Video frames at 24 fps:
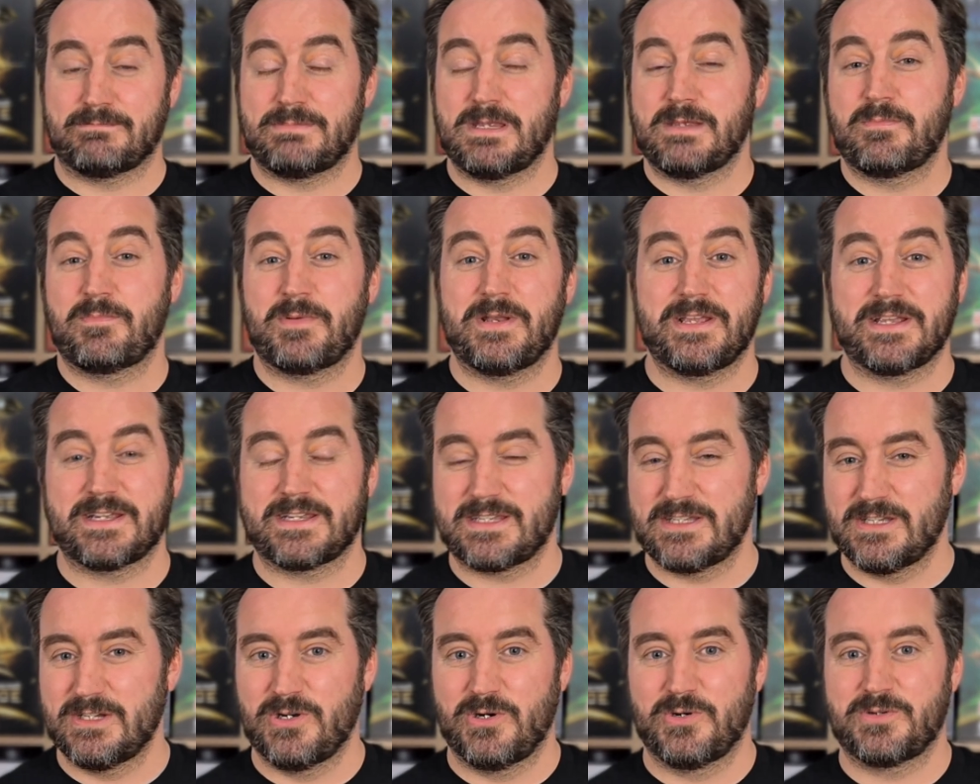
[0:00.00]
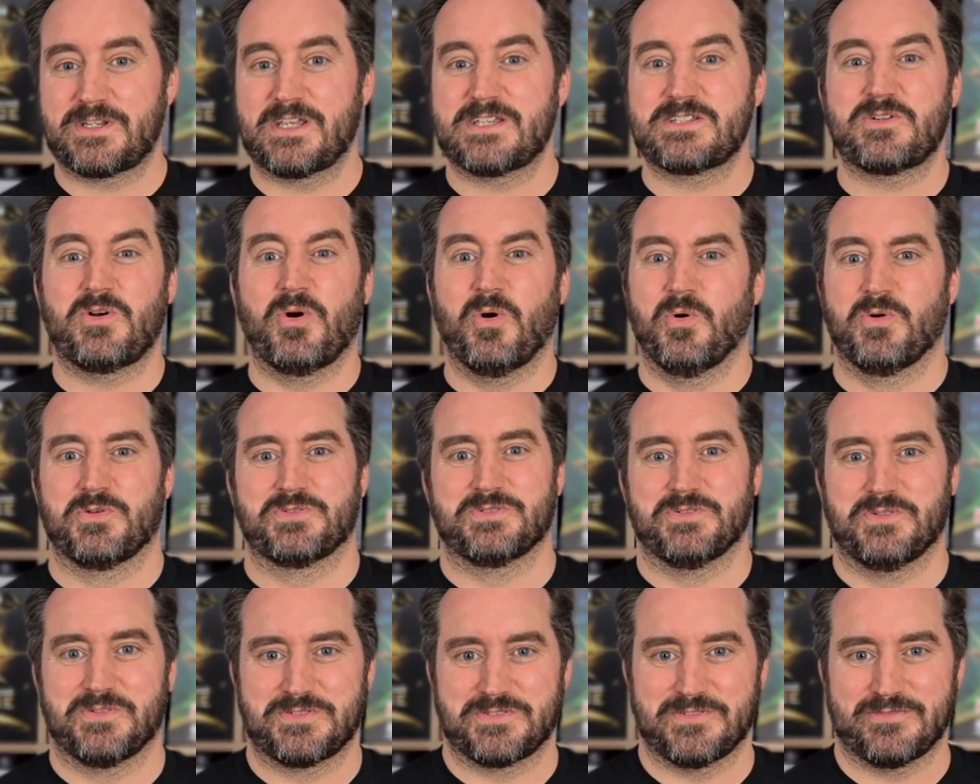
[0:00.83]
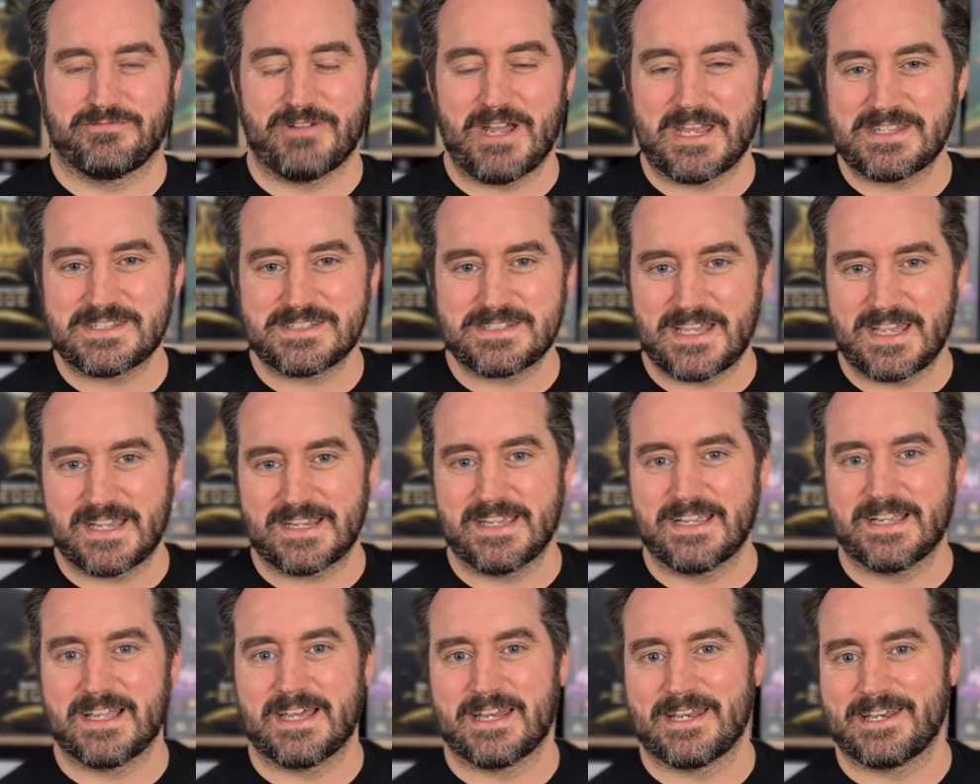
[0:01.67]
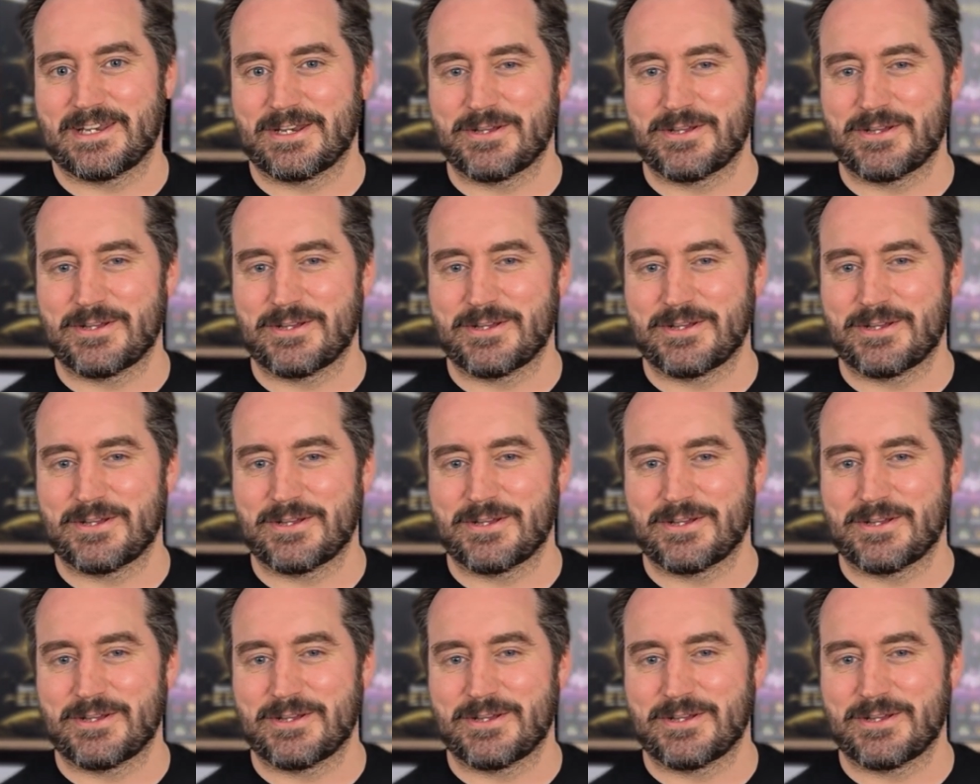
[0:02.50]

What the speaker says: People being killed, there's all sorts of ransacking and